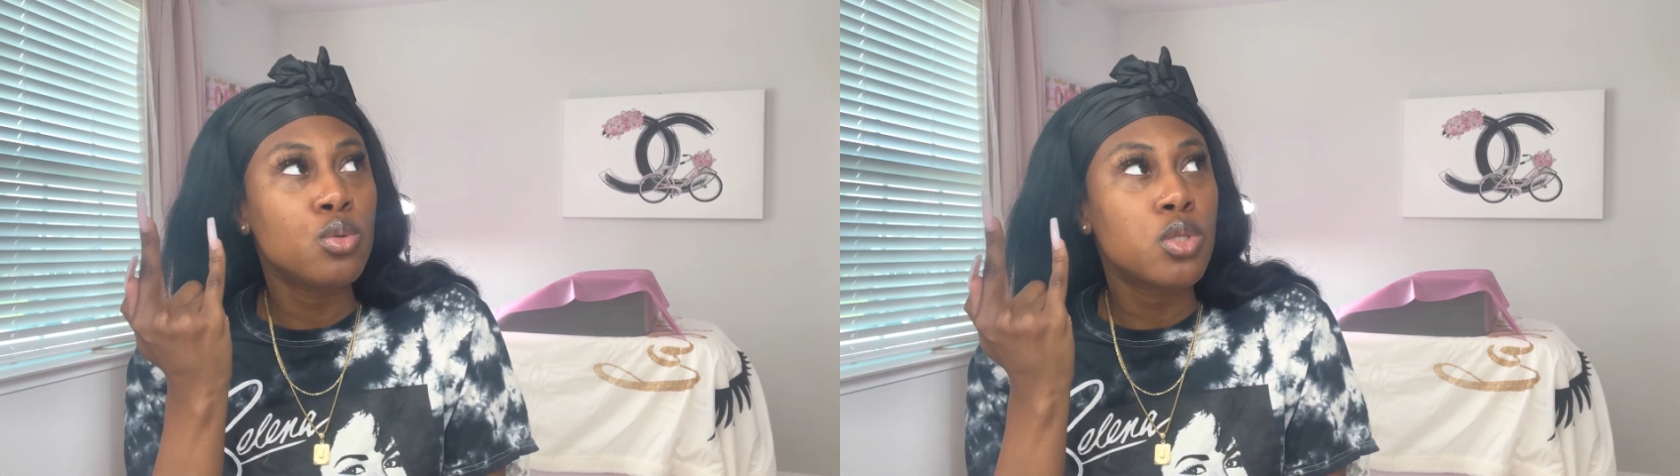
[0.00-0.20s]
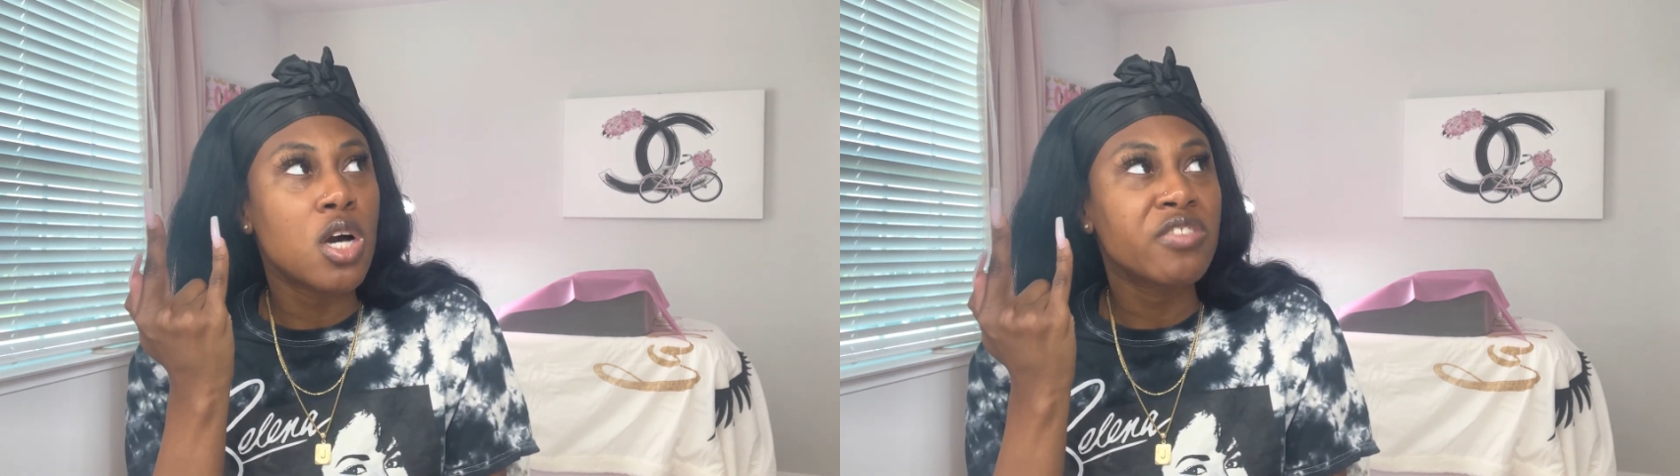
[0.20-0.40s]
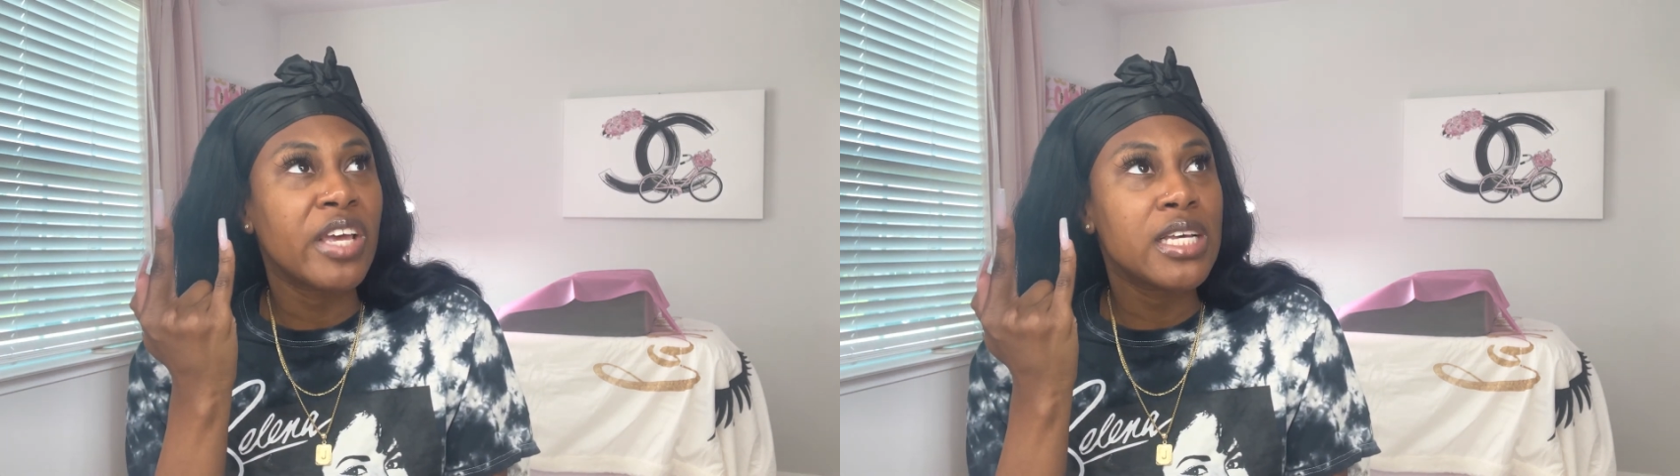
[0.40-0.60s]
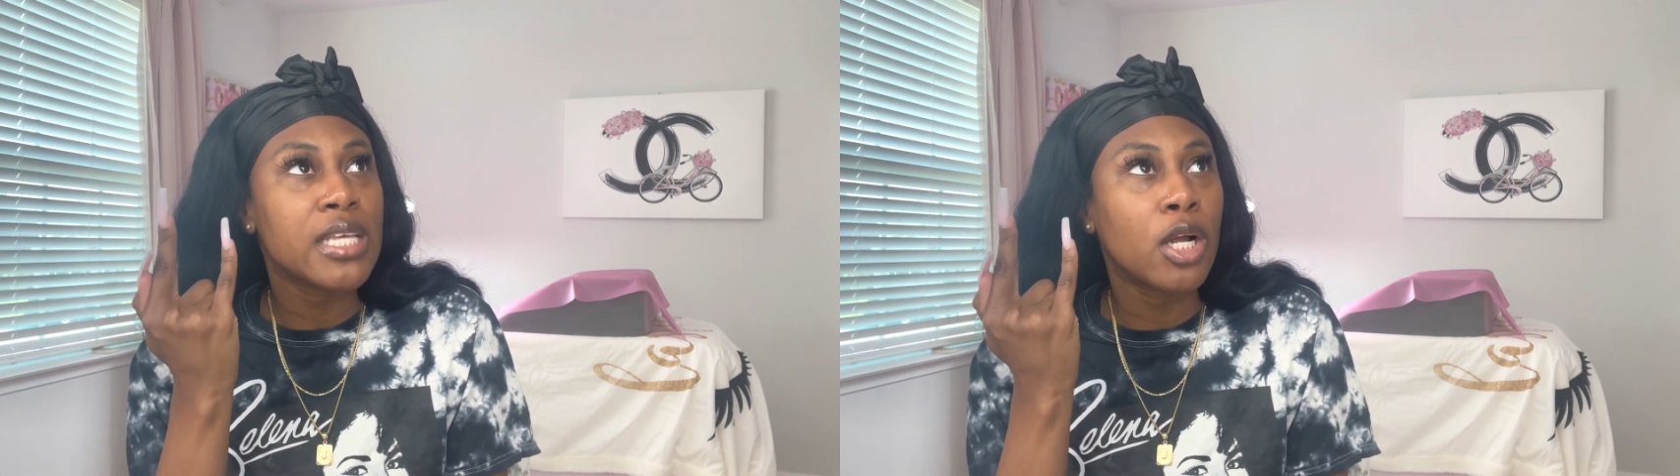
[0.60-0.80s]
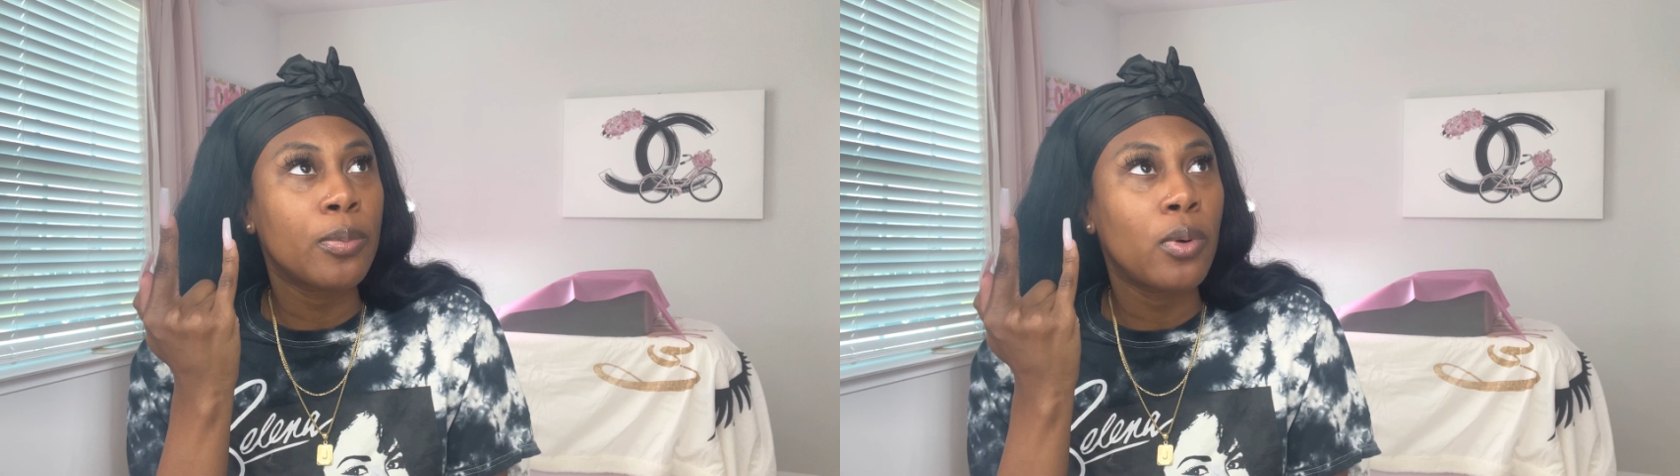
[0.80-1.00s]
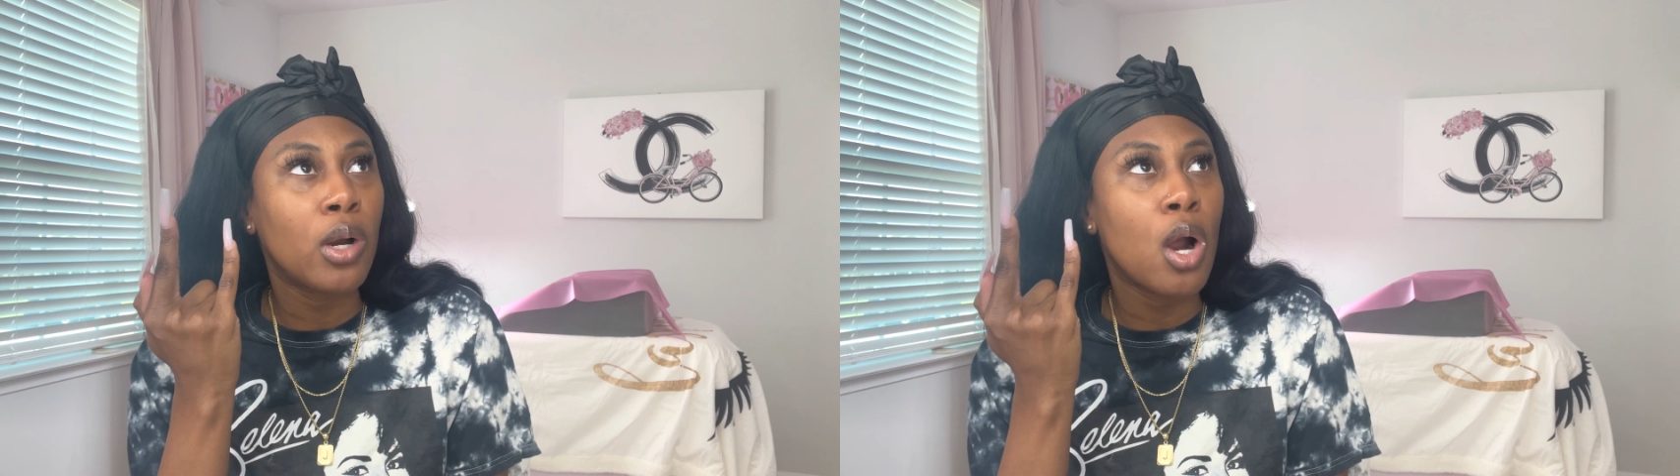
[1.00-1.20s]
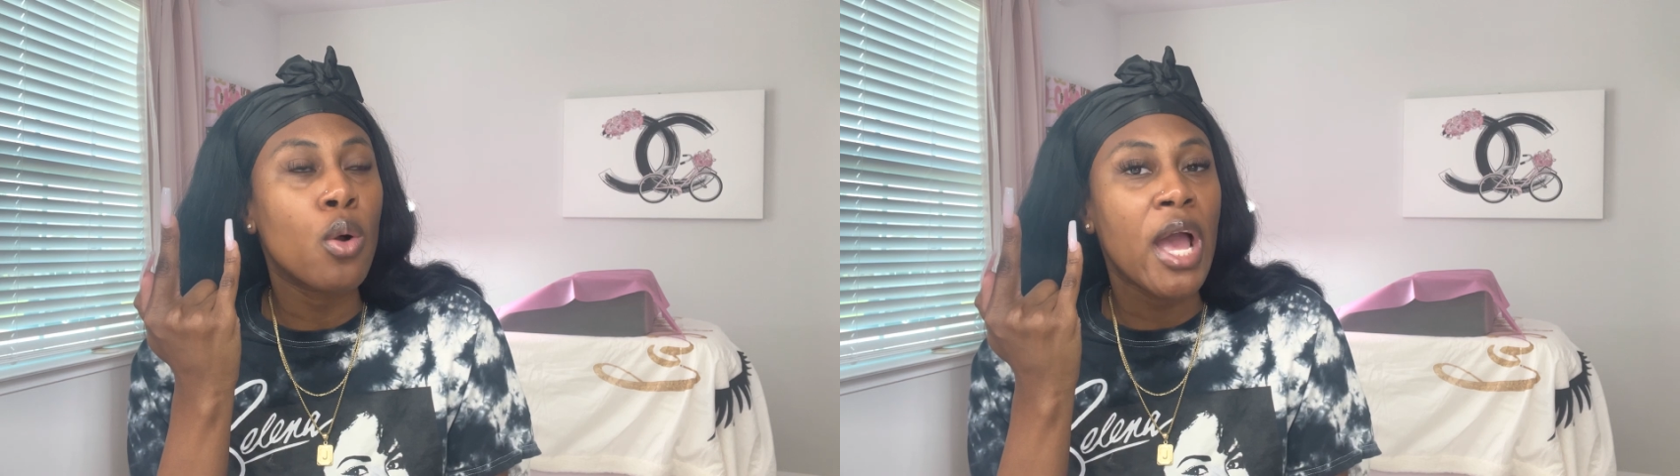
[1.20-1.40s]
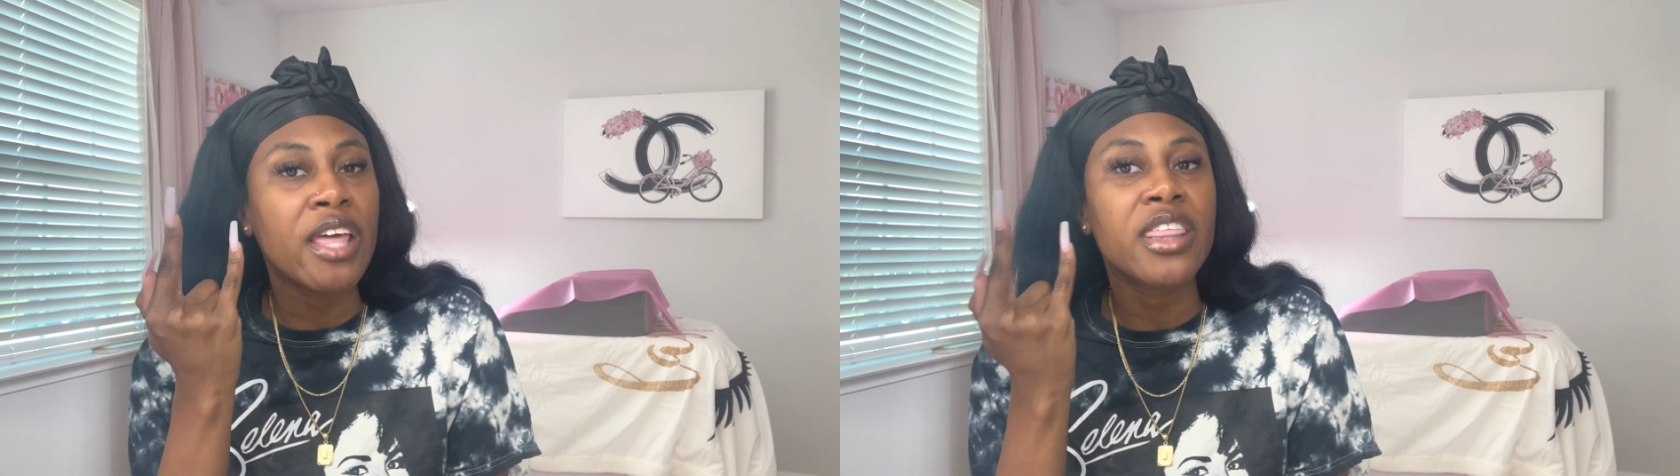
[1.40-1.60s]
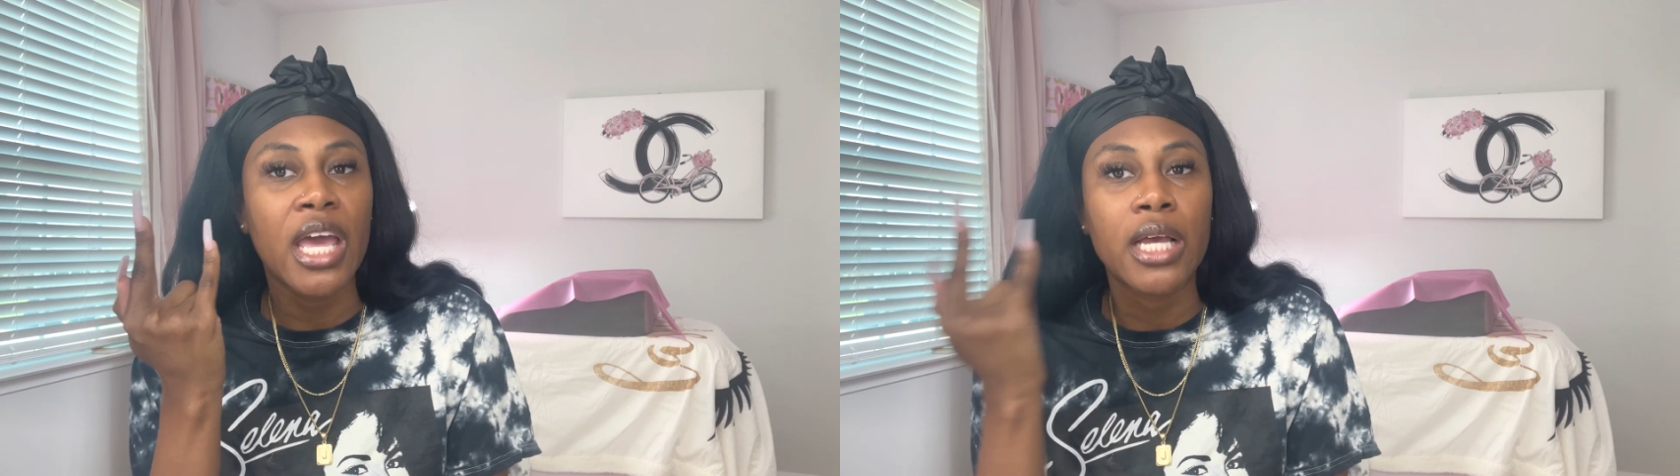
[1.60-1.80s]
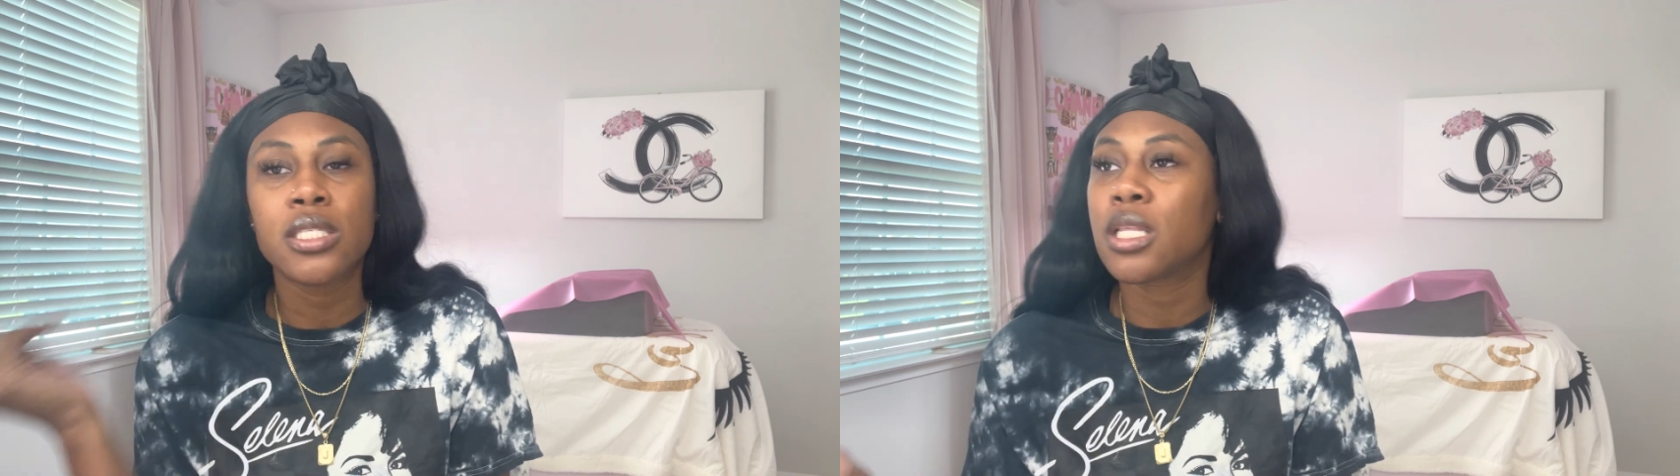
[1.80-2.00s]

Las Vegas airport? Okay, thanks.